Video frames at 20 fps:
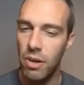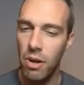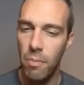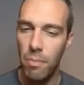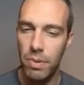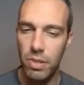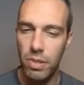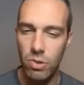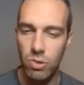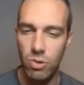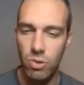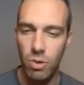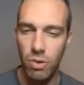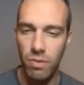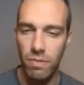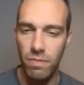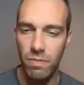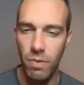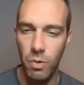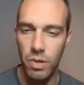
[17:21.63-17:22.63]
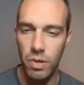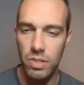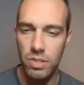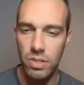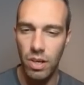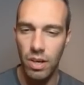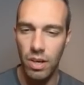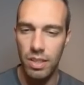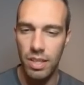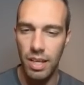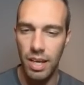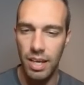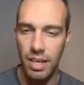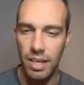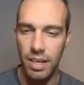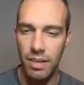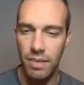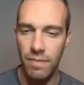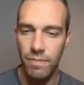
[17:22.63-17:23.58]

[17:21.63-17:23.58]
But those who are focused on like